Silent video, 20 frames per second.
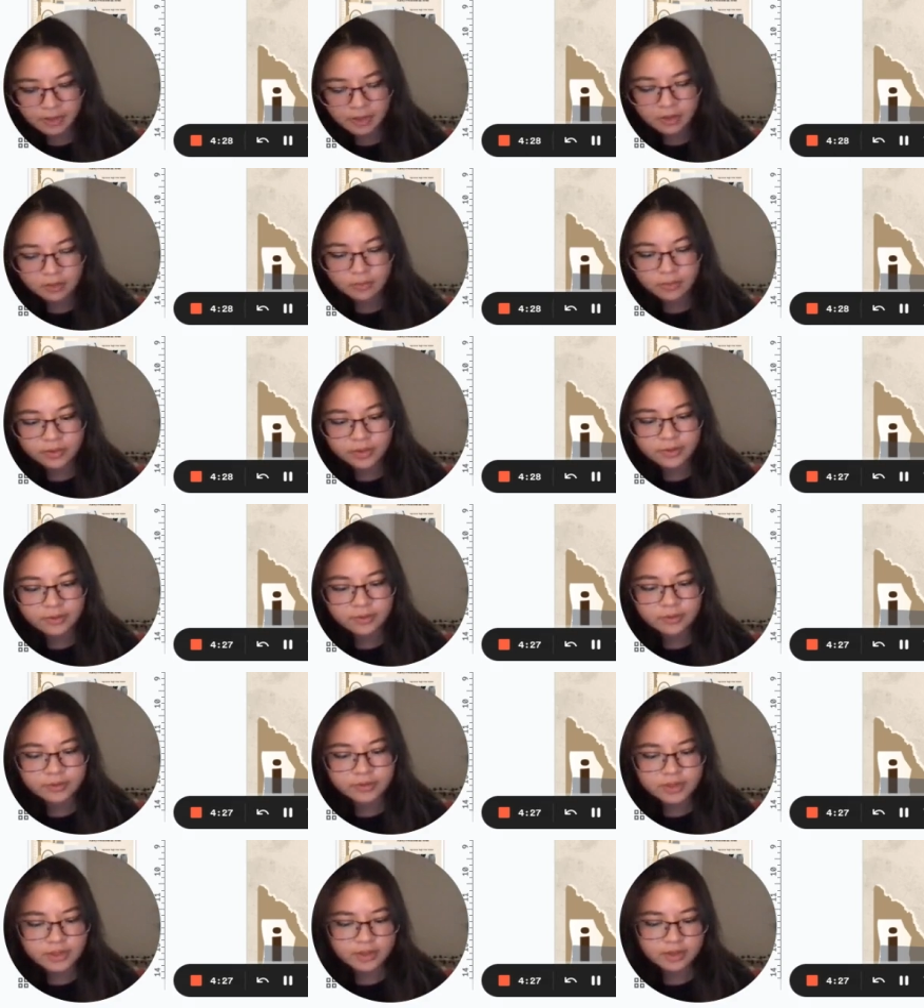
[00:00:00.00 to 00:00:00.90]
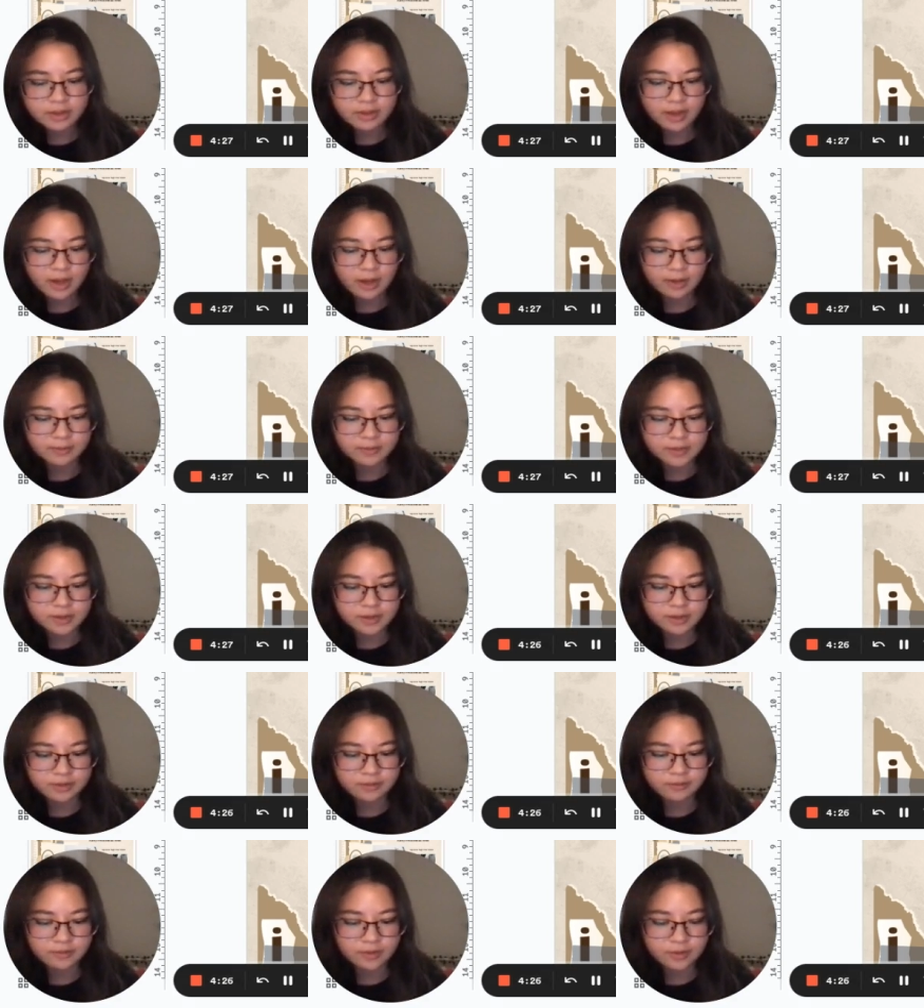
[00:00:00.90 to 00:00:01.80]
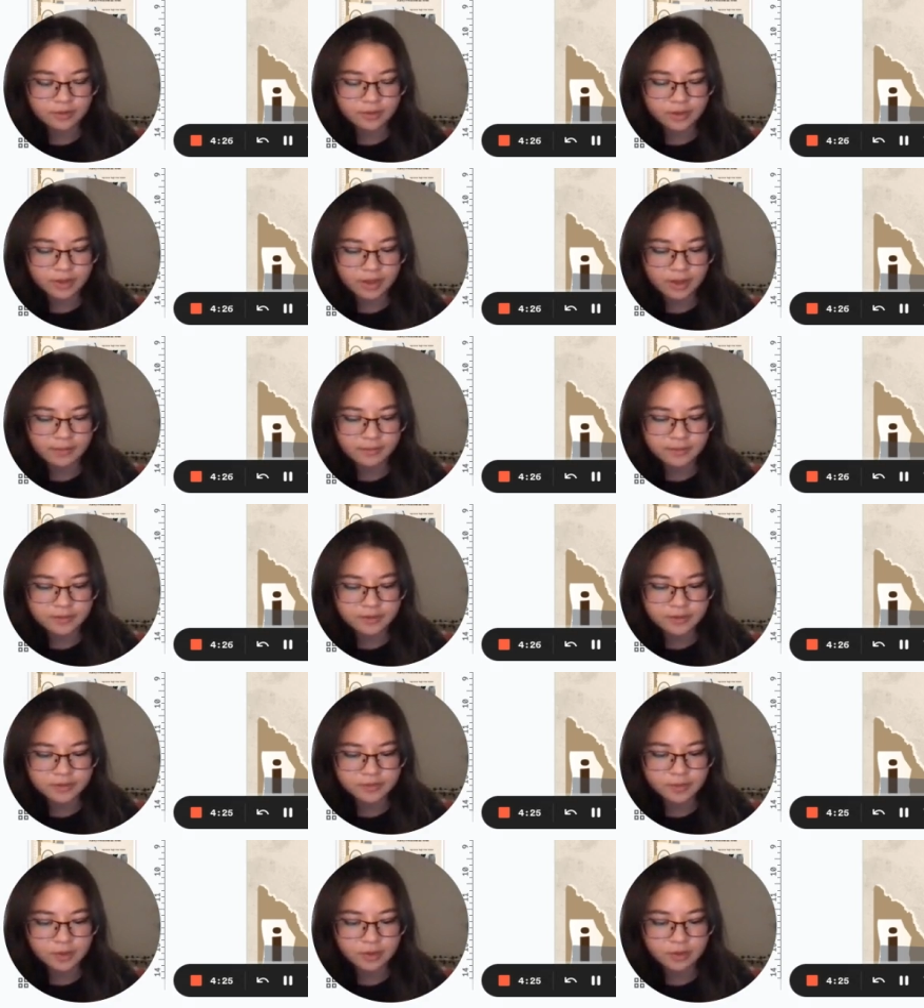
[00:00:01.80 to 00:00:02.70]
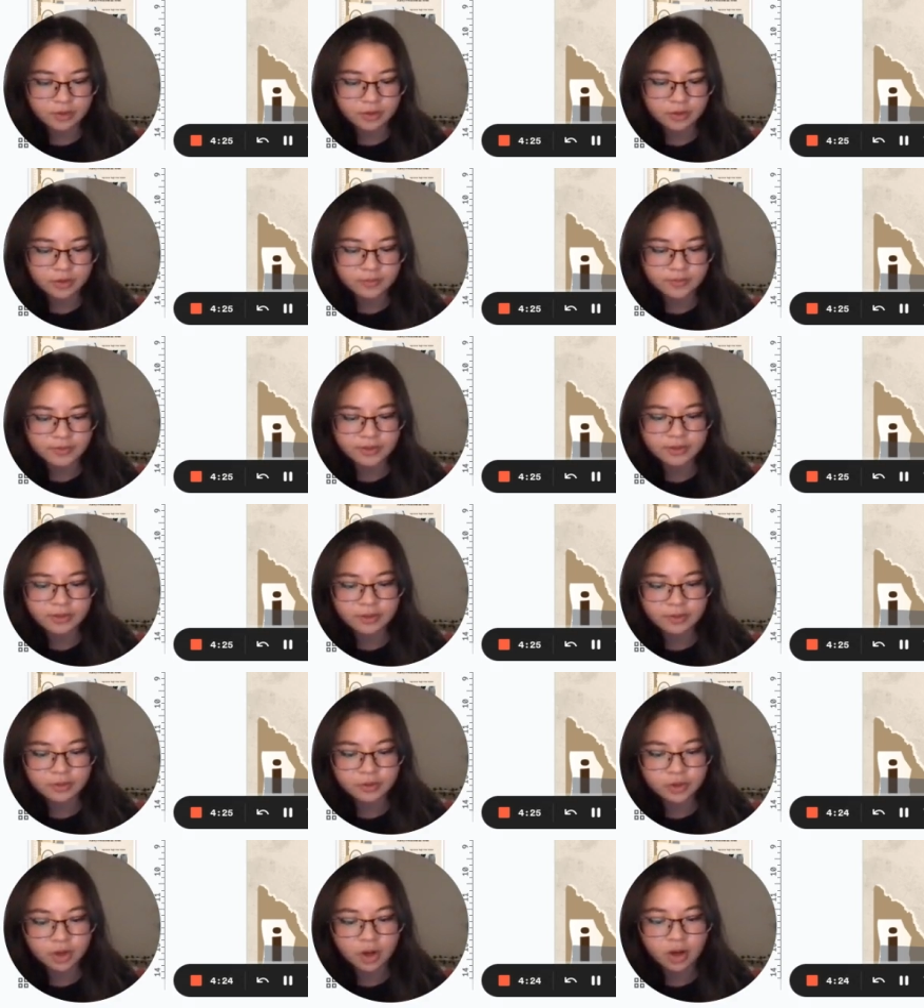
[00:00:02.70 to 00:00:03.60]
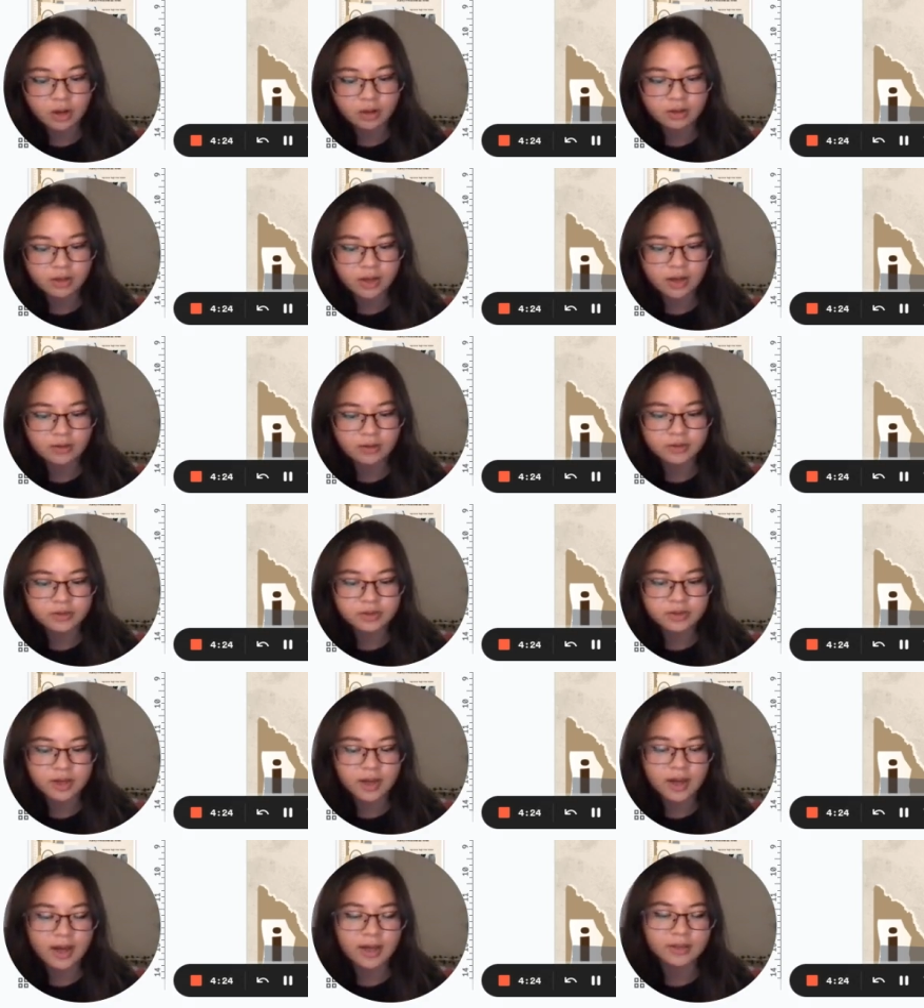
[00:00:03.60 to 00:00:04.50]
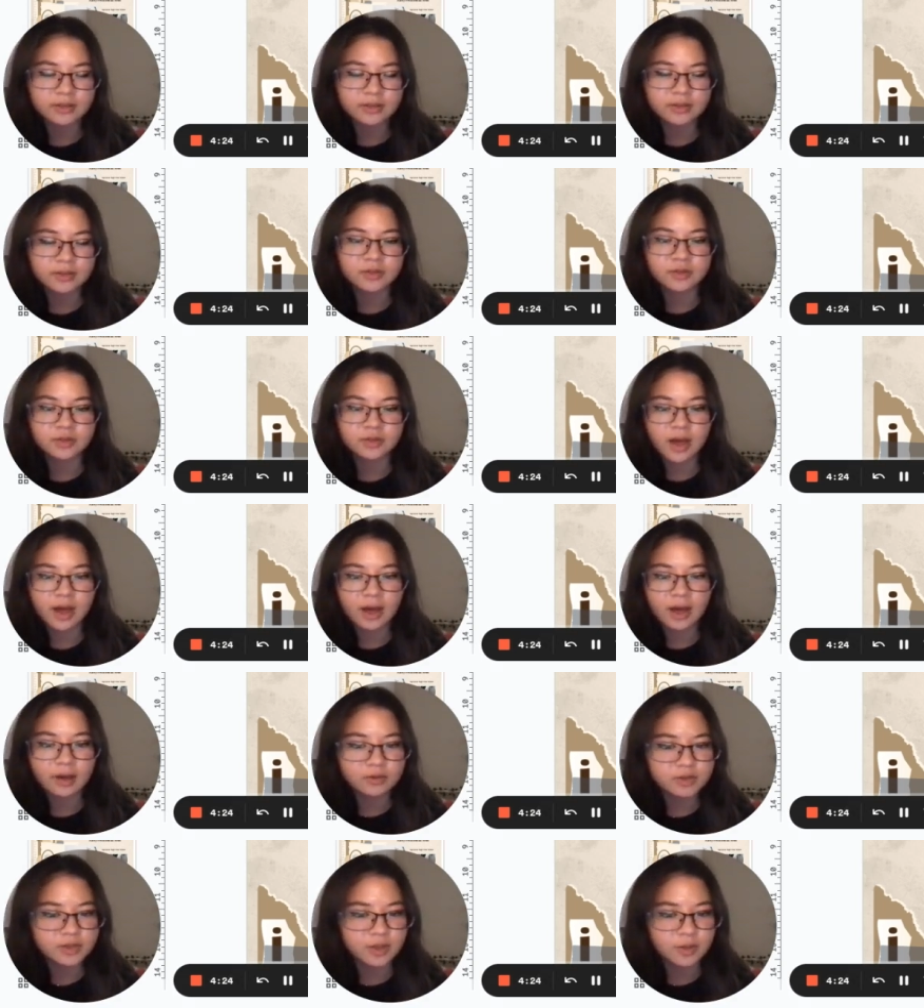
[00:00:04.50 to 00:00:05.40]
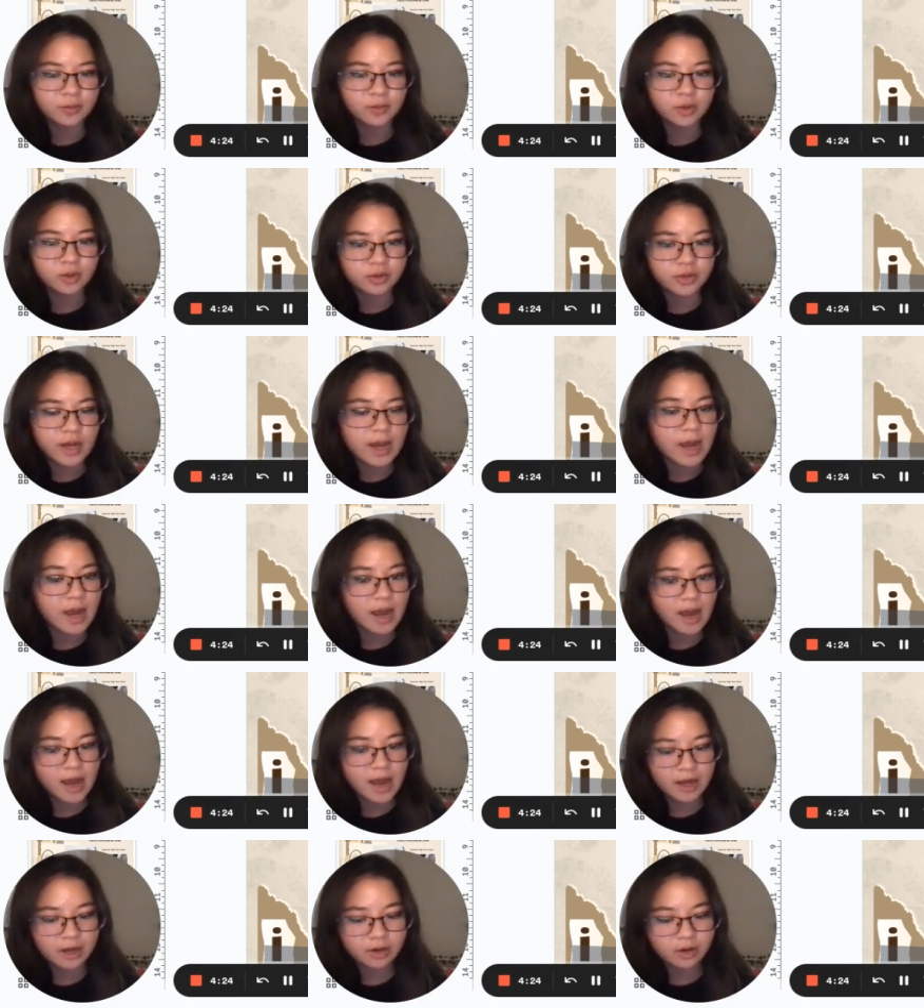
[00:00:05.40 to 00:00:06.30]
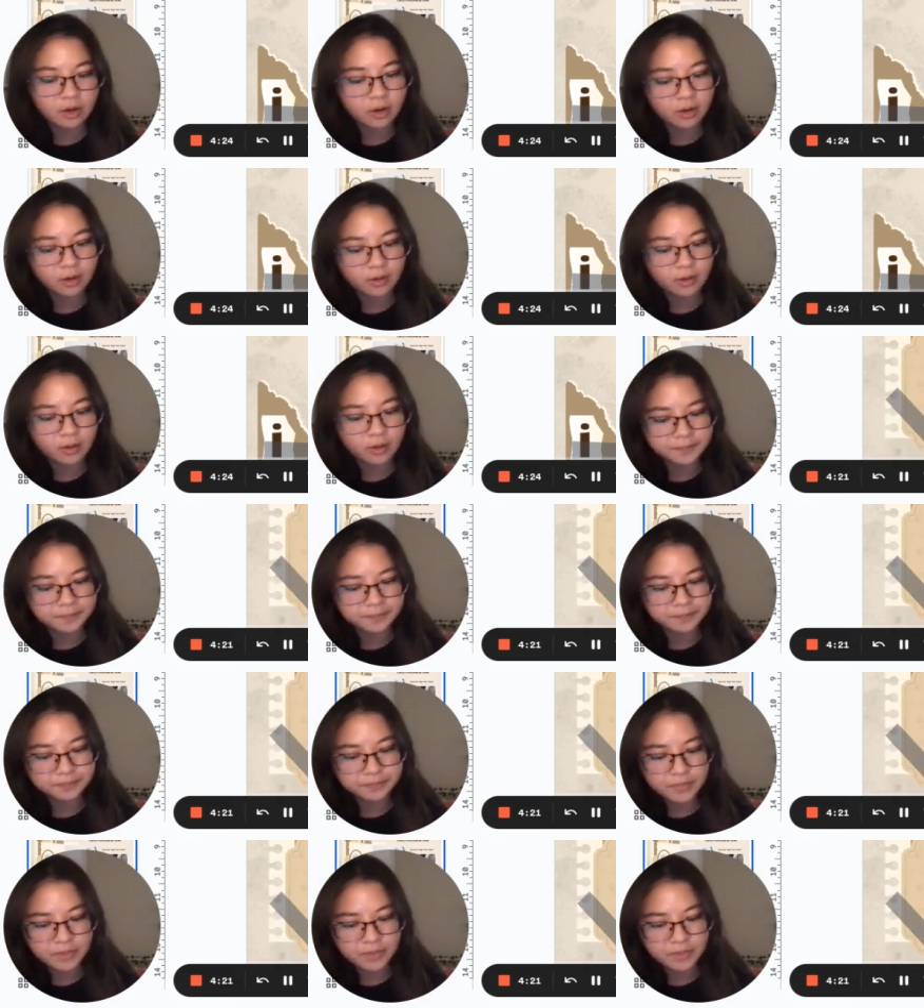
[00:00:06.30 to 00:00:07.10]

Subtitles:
While they were taken captive, they were kept in small groups and they were not allowed access to the outside world at all.